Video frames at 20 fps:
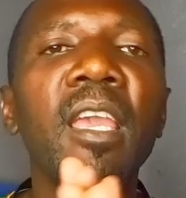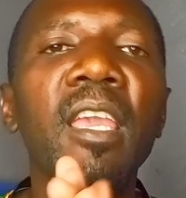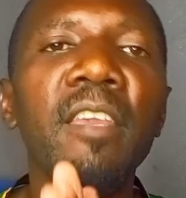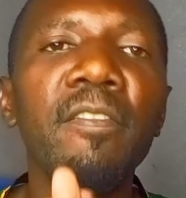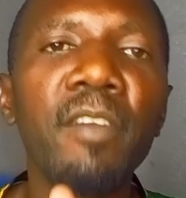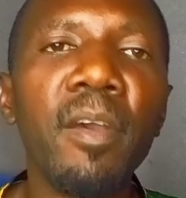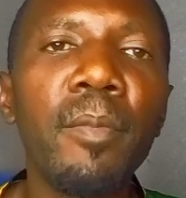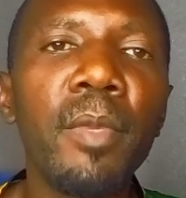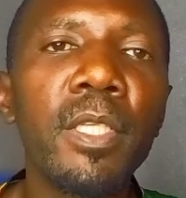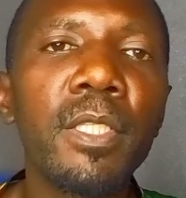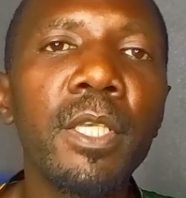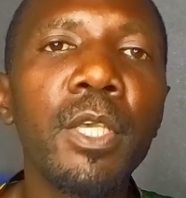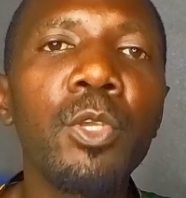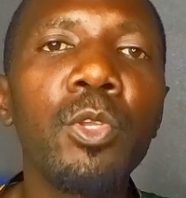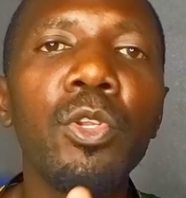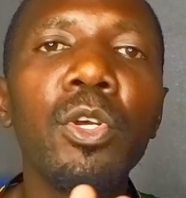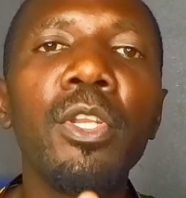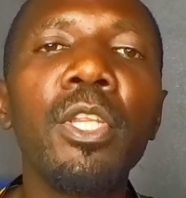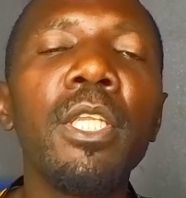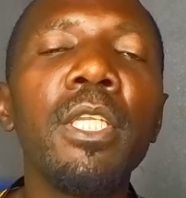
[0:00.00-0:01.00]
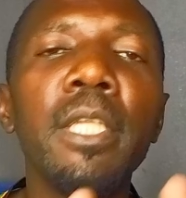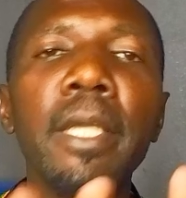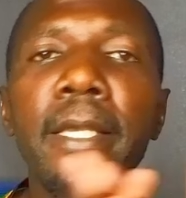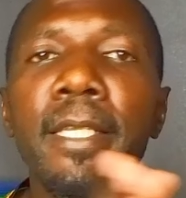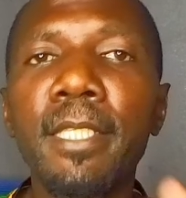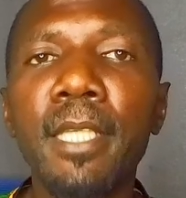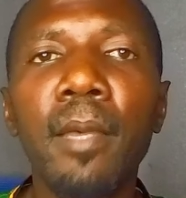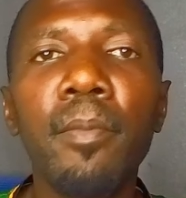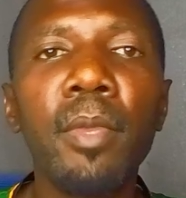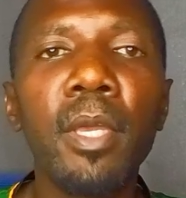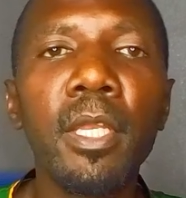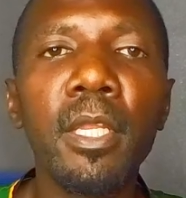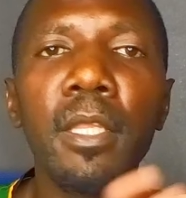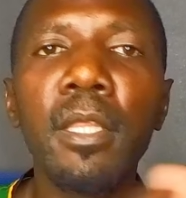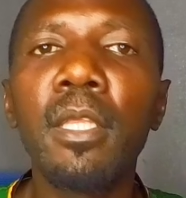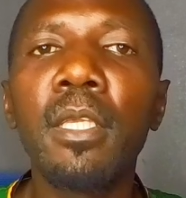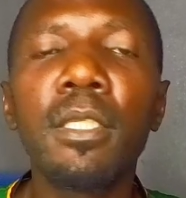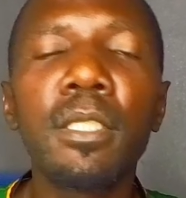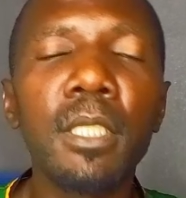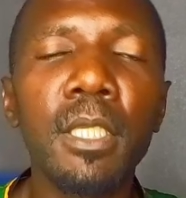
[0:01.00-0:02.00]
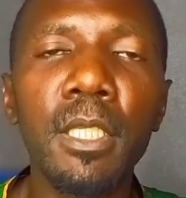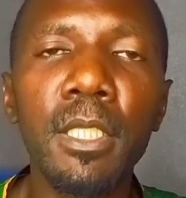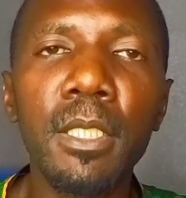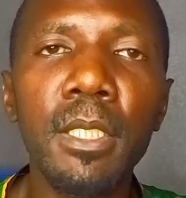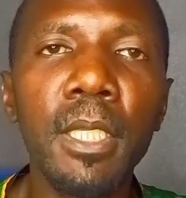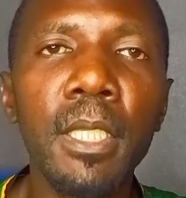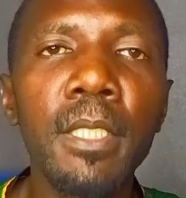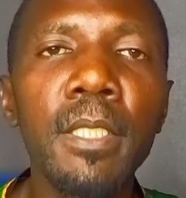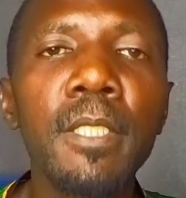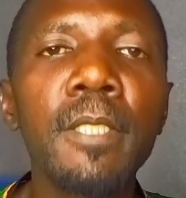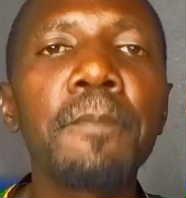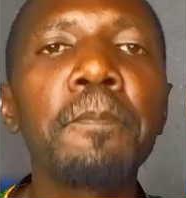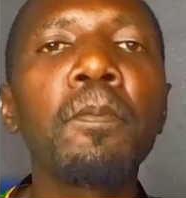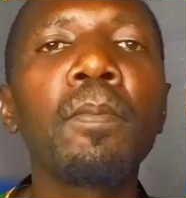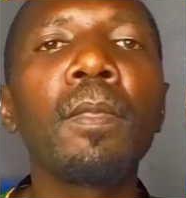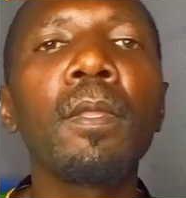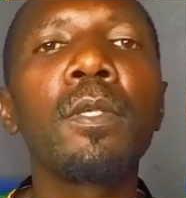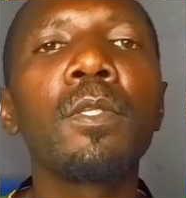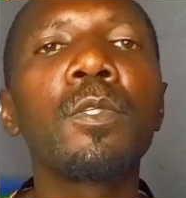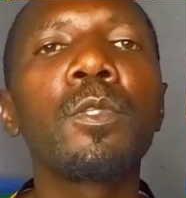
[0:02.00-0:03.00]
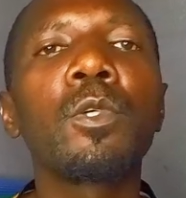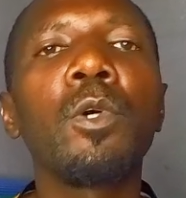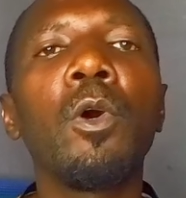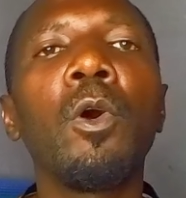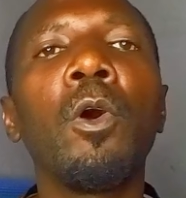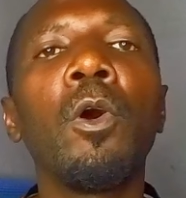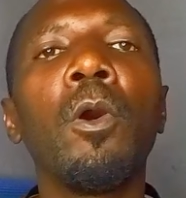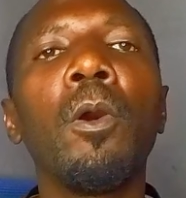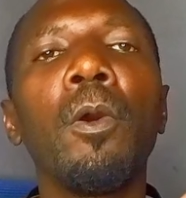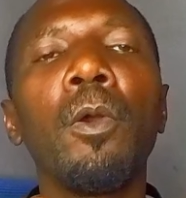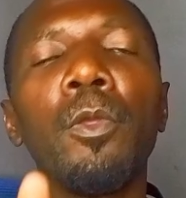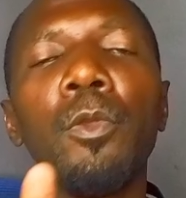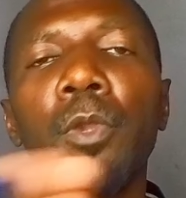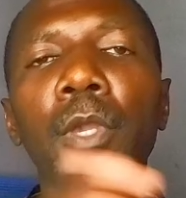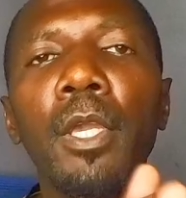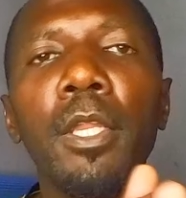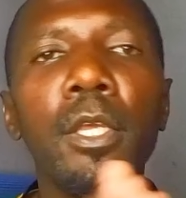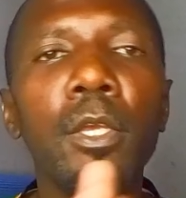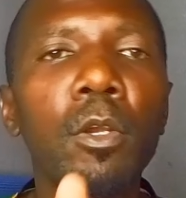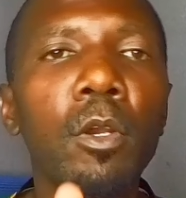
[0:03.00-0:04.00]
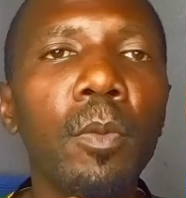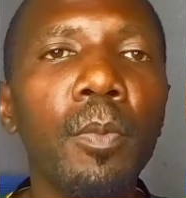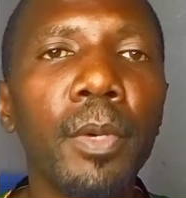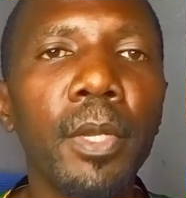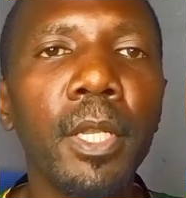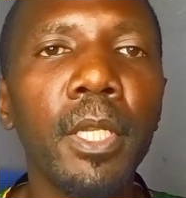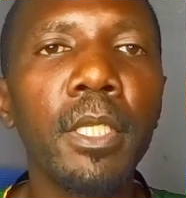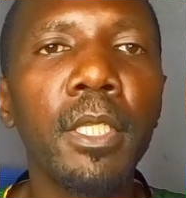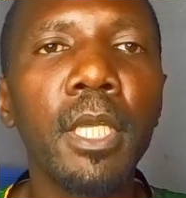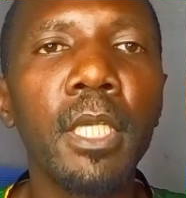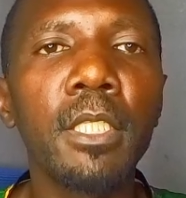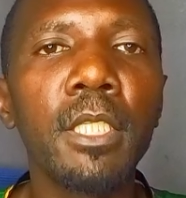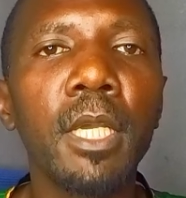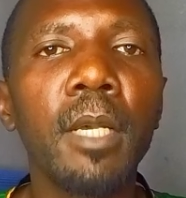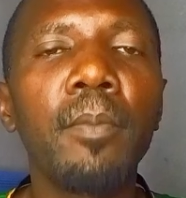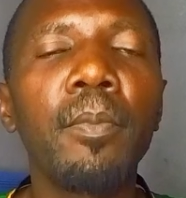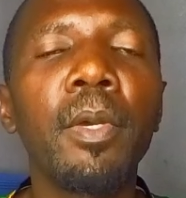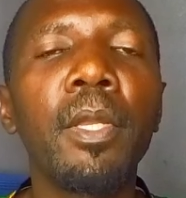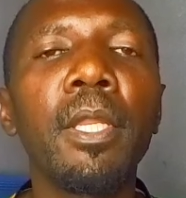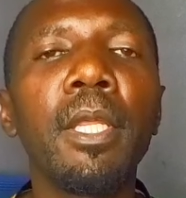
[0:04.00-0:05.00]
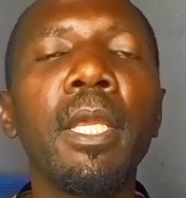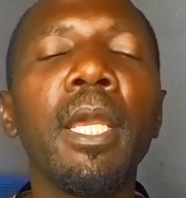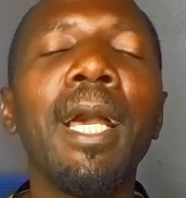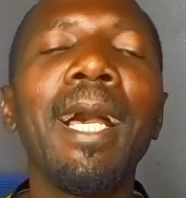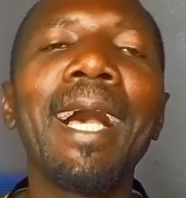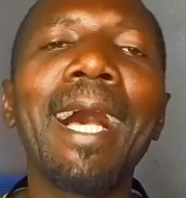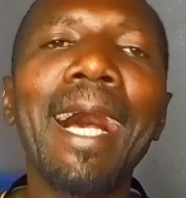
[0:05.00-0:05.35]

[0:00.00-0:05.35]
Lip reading: If I may say, you don't need a Zambian in this instance, so you can incorporate that company,